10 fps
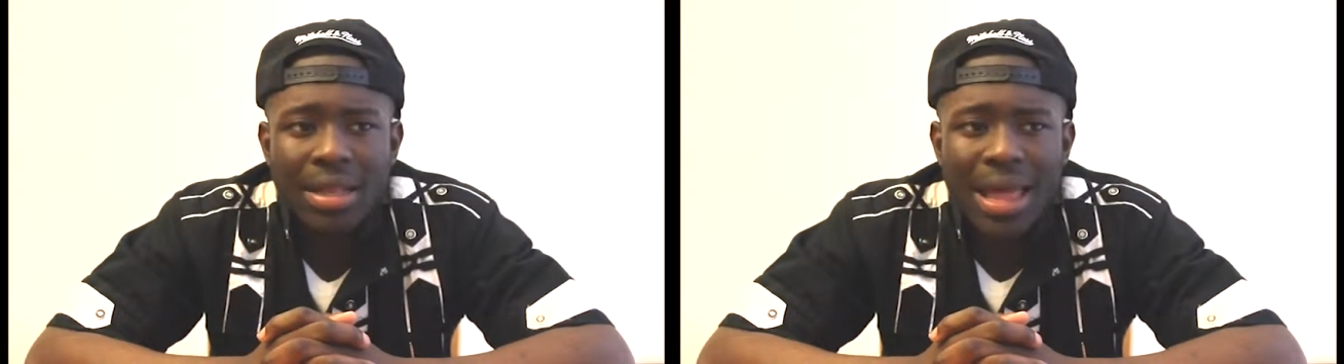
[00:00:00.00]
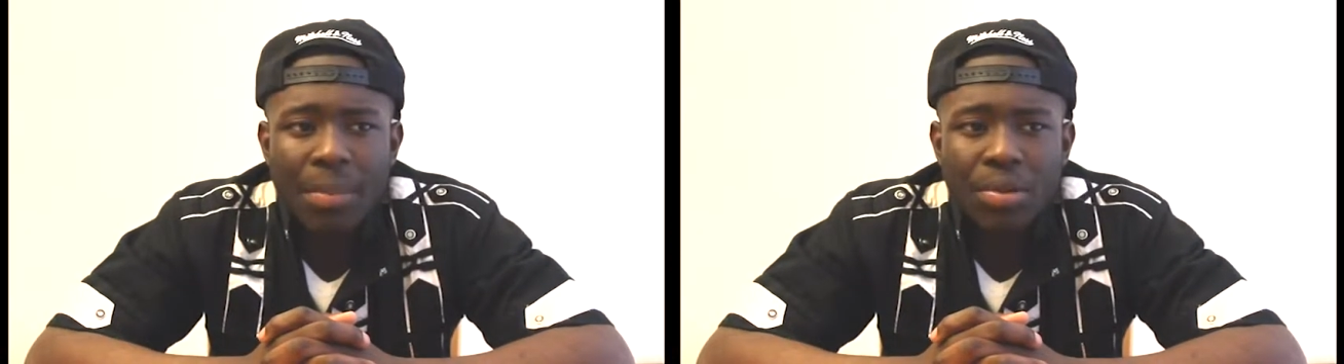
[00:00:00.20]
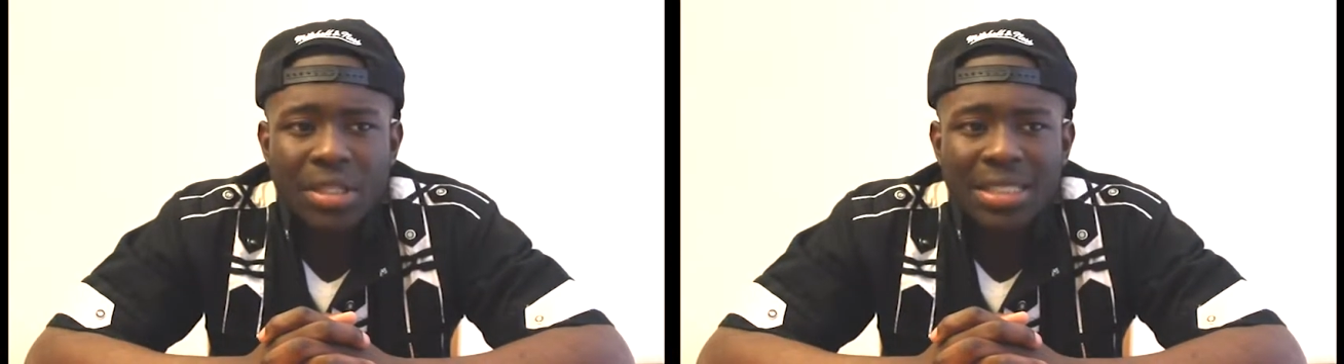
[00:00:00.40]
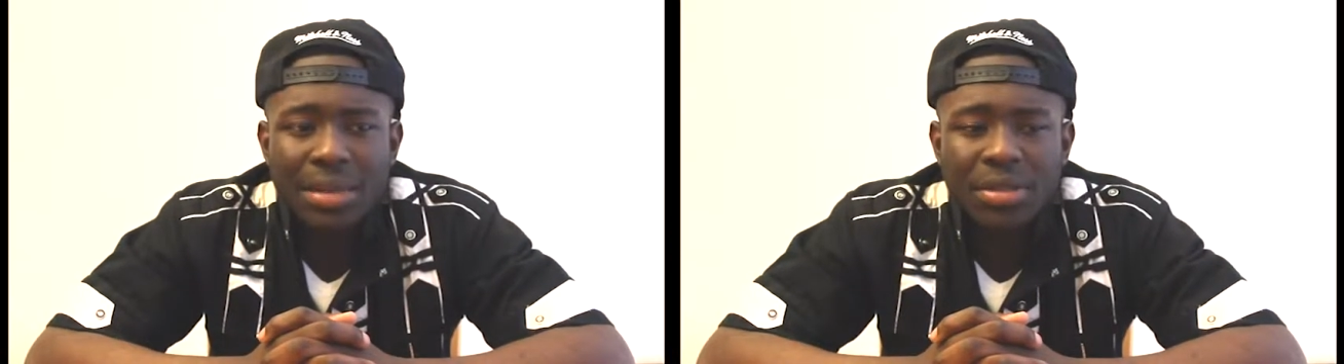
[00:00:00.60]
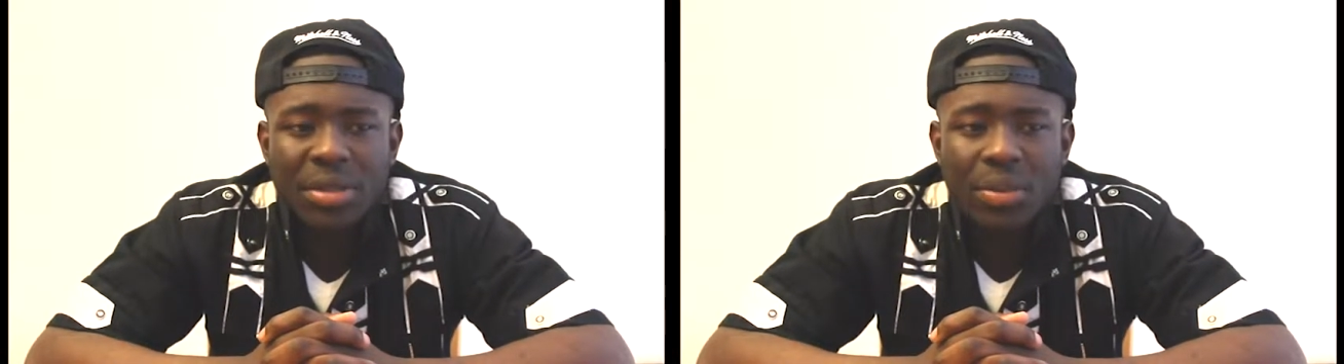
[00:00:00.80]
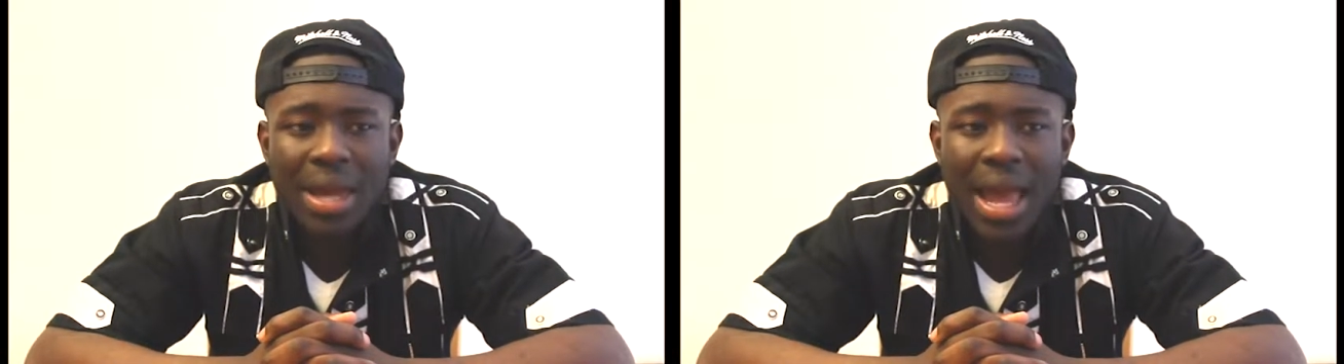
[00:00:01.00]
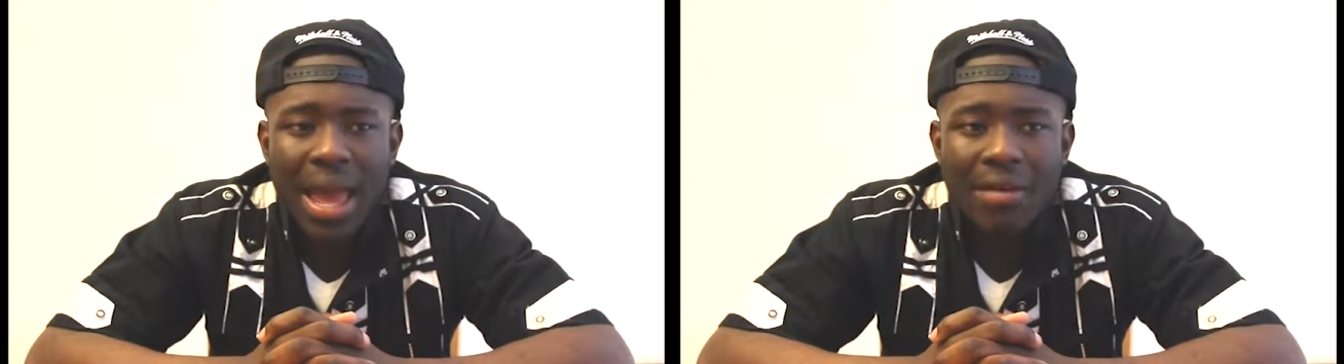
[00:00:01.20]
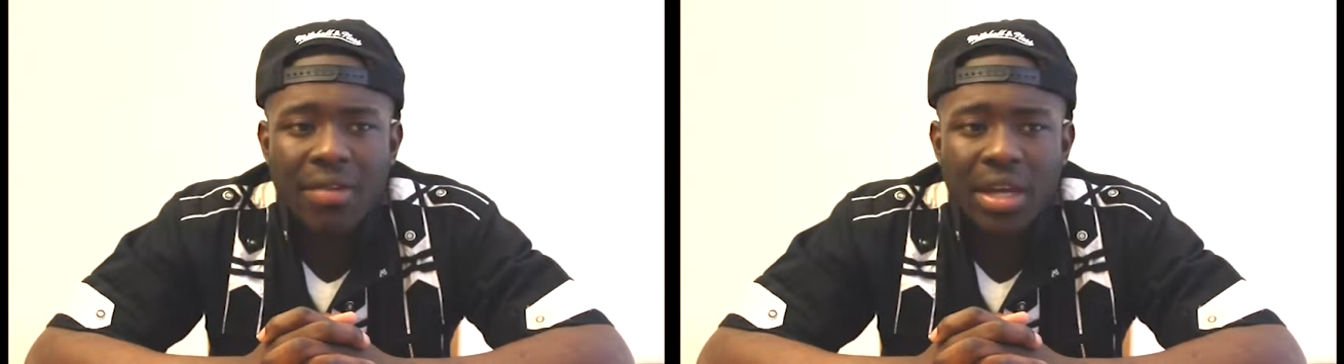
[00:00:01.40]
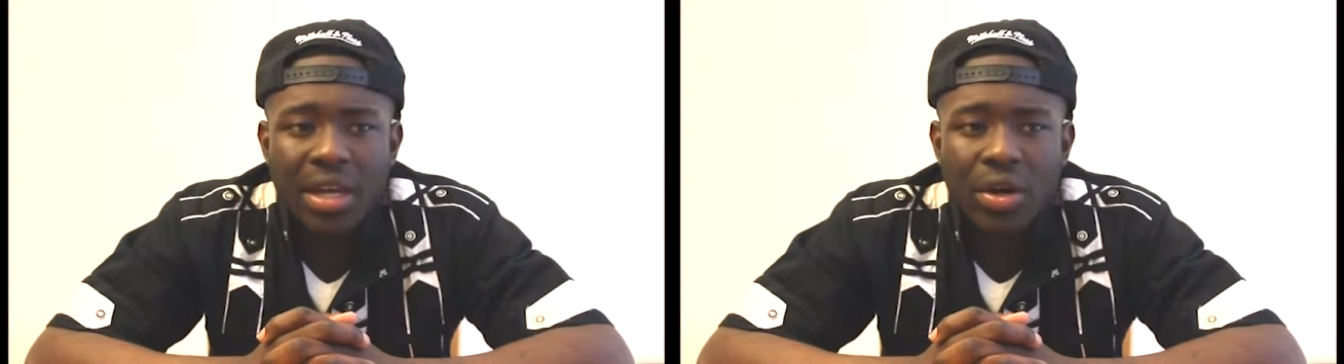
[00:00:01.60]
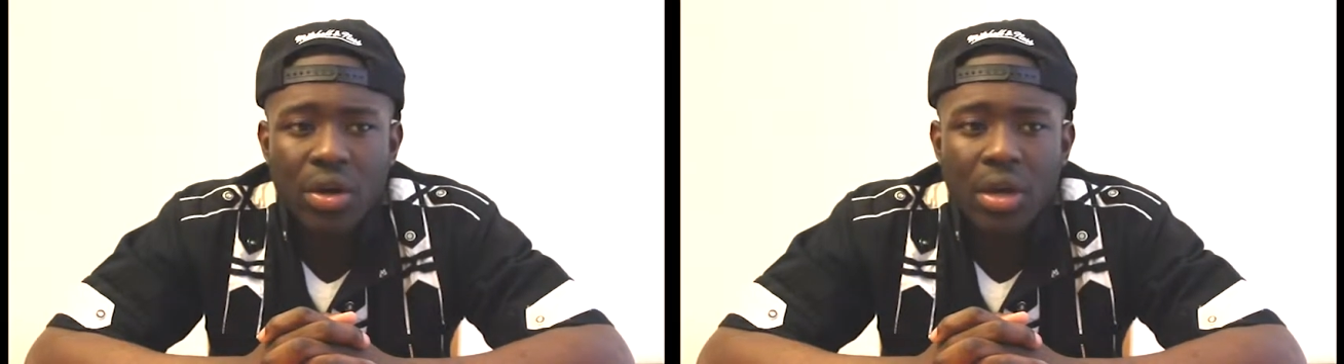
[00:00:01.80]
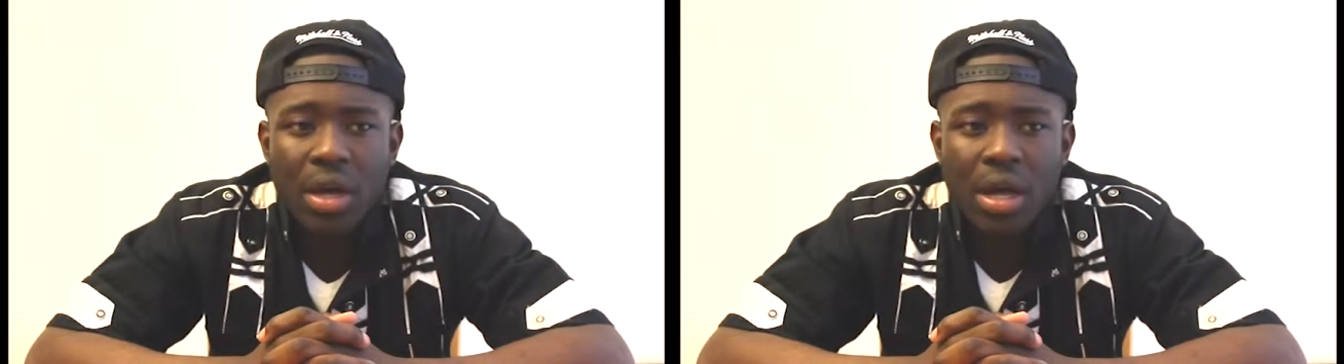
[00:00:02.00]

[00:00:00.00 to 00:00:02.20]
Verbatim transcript: that perception we have here,